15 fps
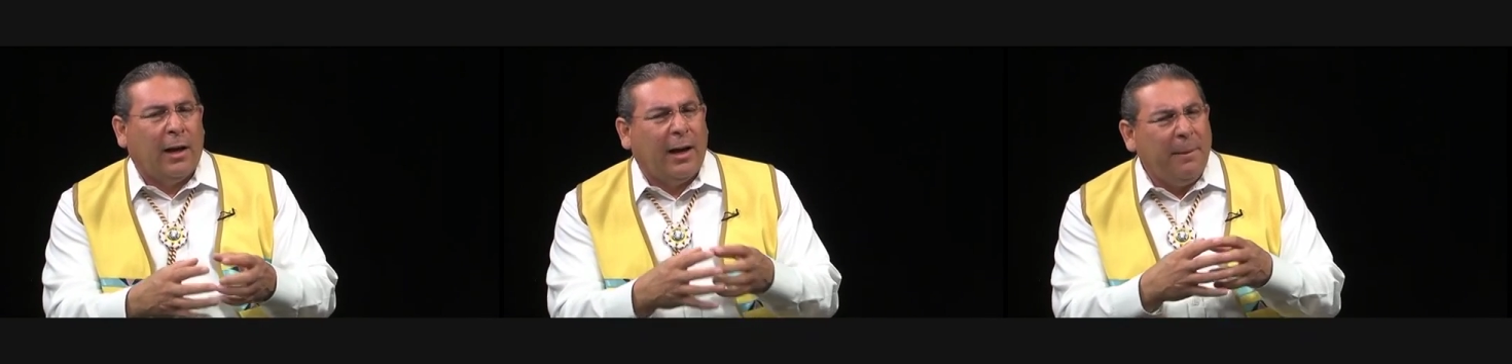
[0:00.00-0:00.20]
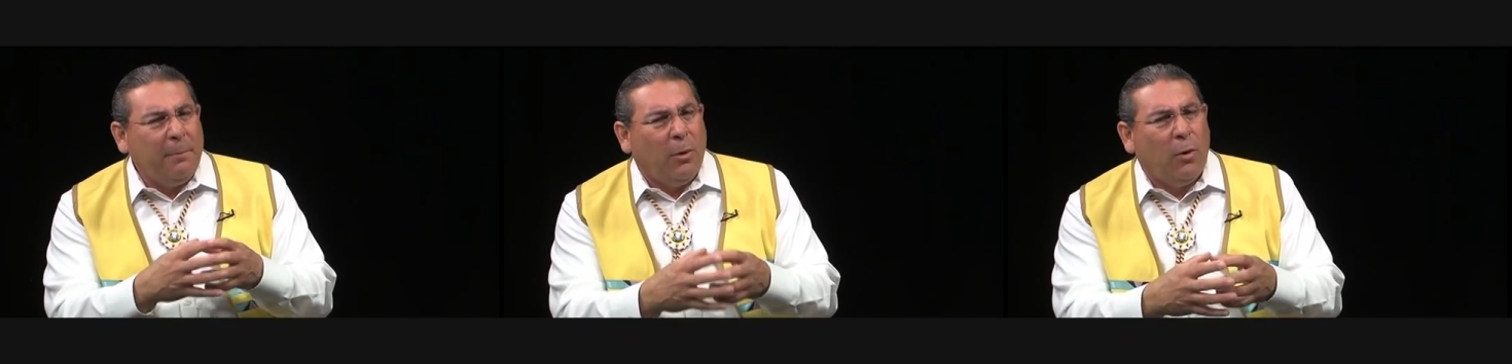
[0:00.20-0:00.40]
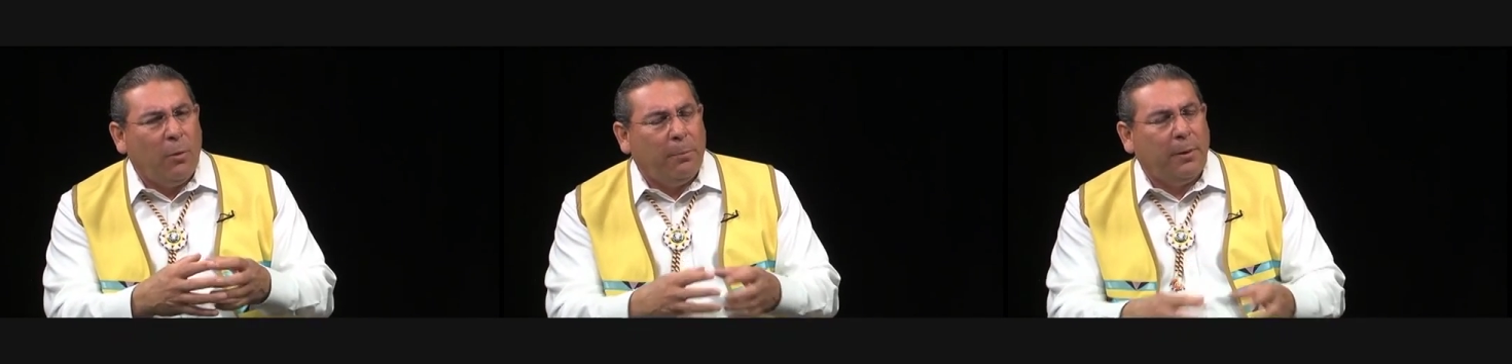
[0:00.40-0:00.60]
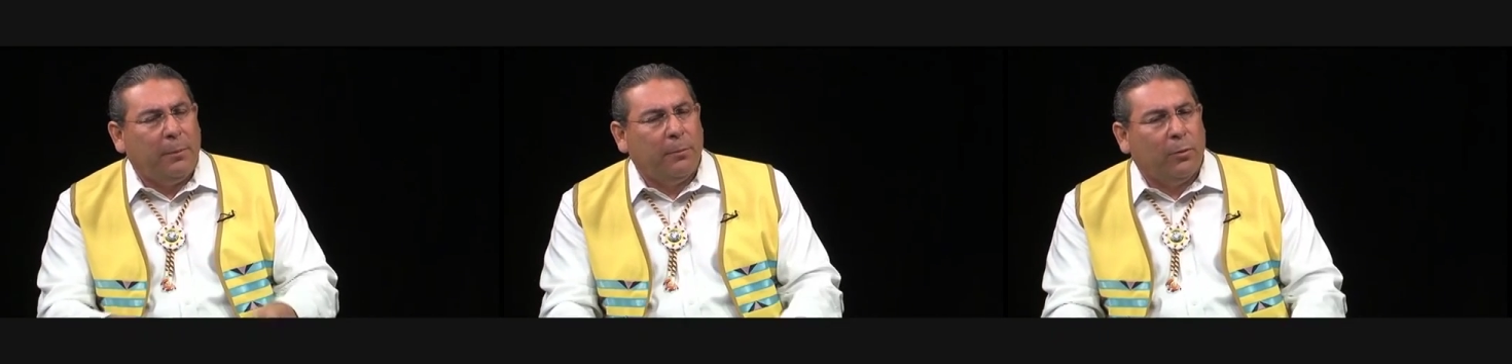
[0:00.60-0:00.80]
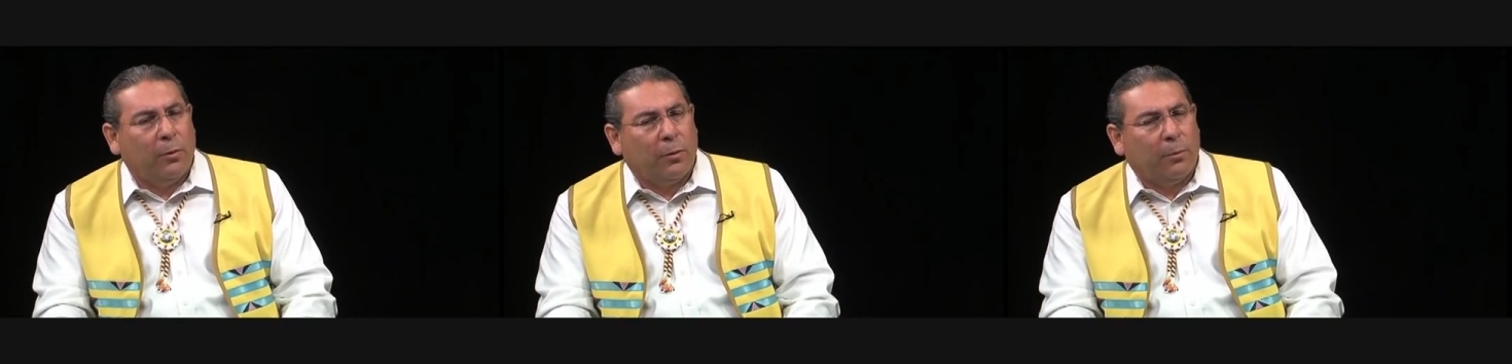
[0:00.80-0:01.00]
I'm
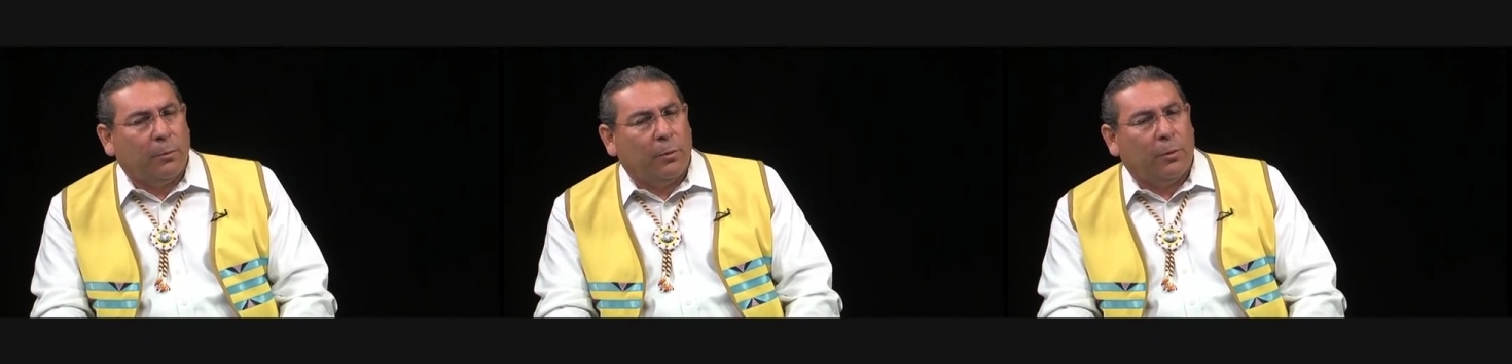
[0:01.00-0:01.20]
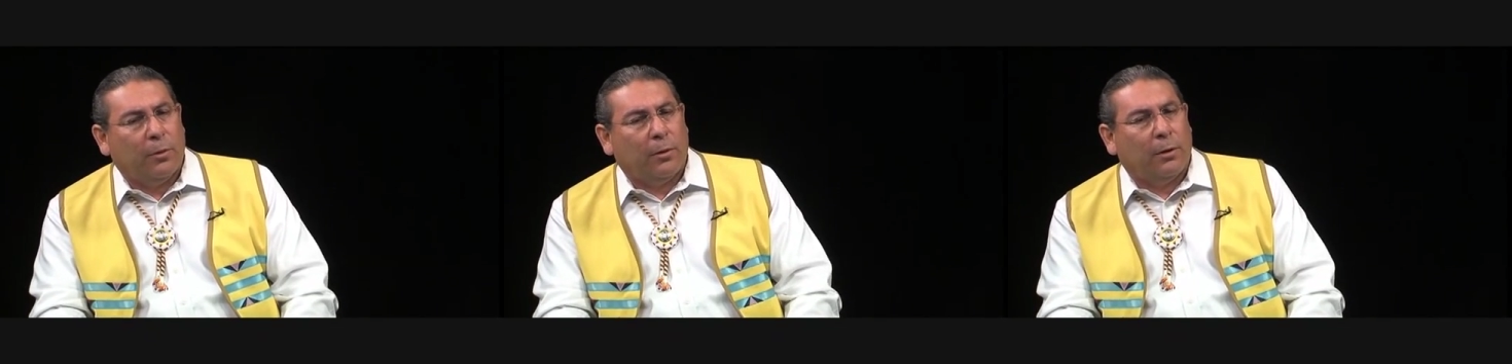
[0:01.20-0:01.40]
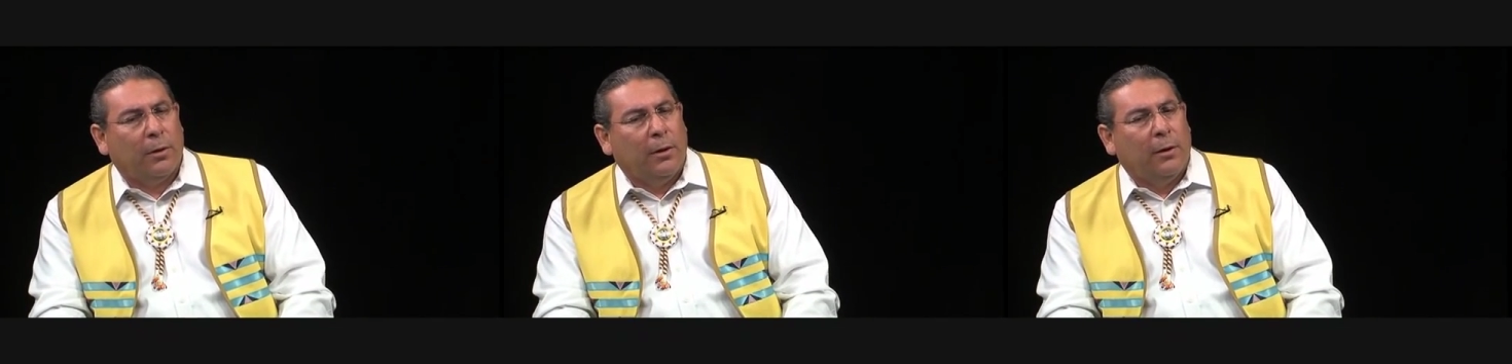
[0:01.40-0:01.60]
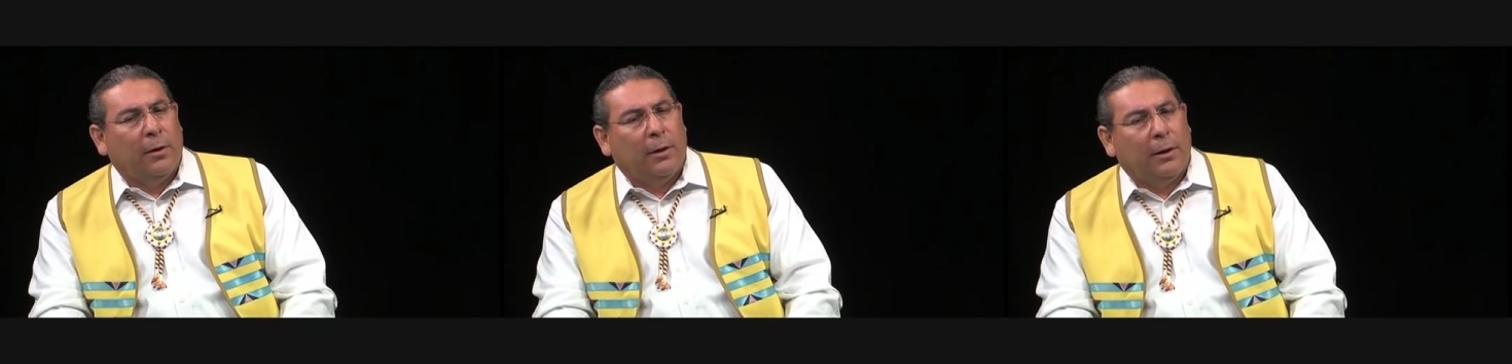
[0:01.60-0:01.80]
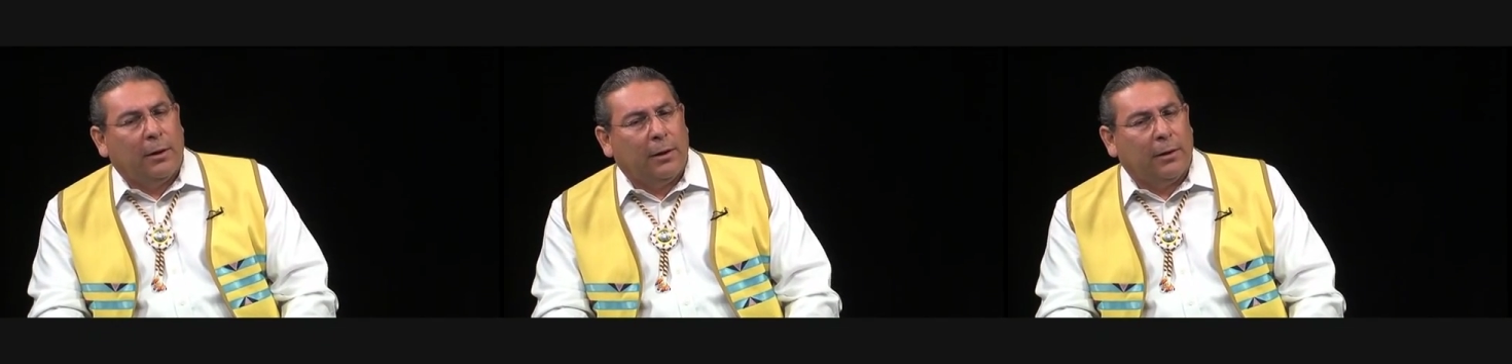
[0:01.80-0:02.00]
hoping more and more
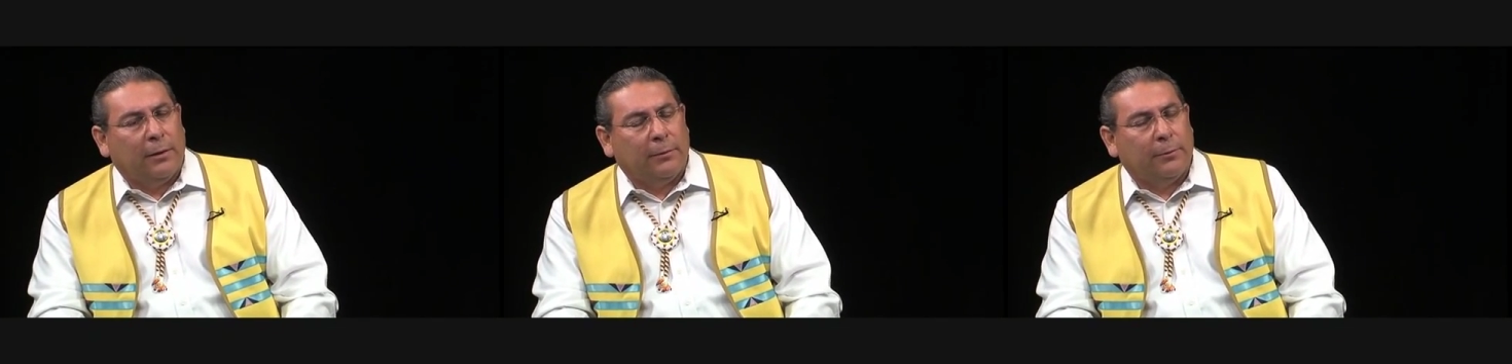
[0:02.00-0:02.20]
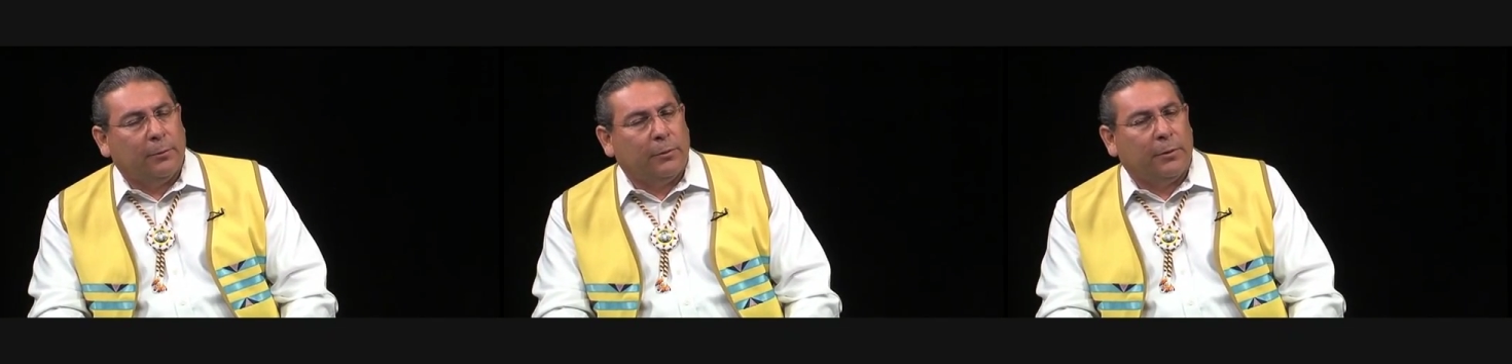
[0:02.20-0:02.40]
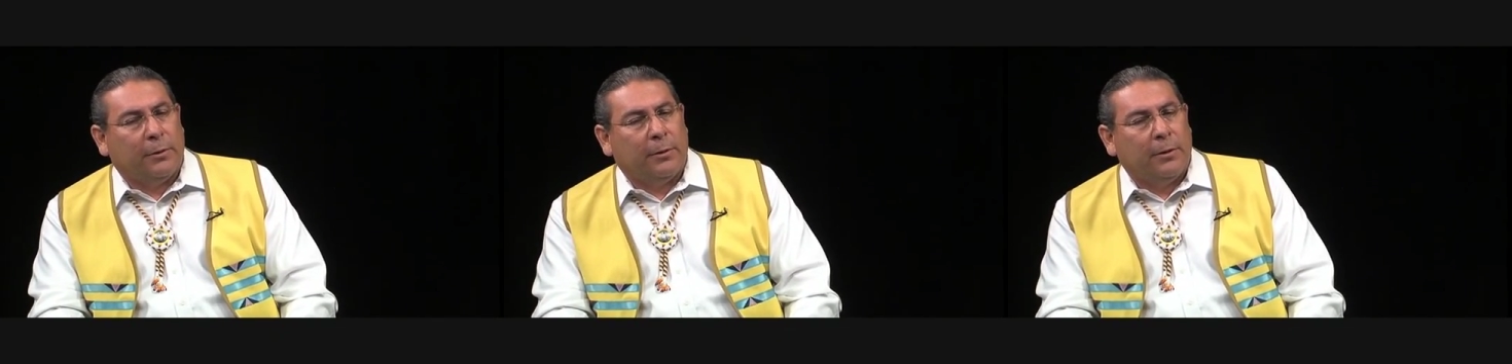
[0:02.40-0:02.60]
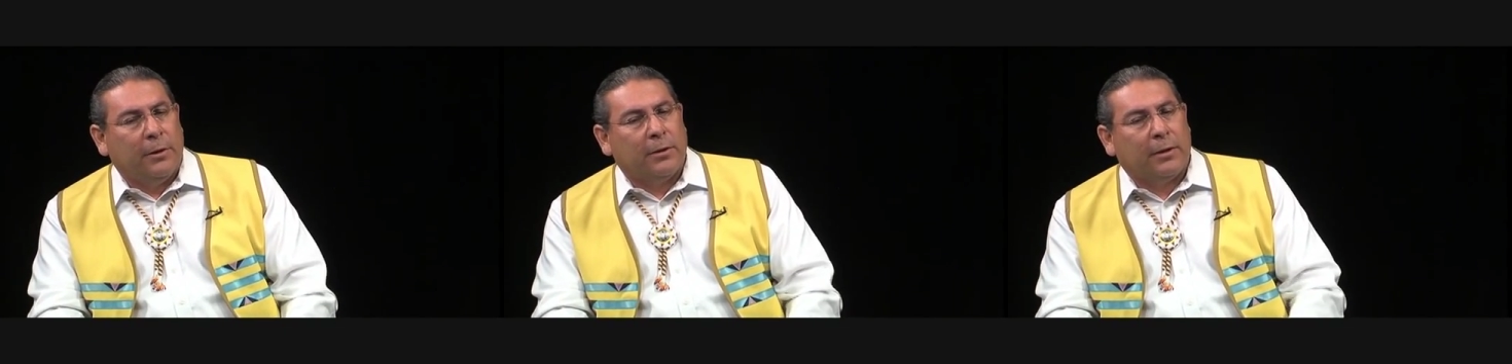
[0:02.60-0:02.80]
uh, to,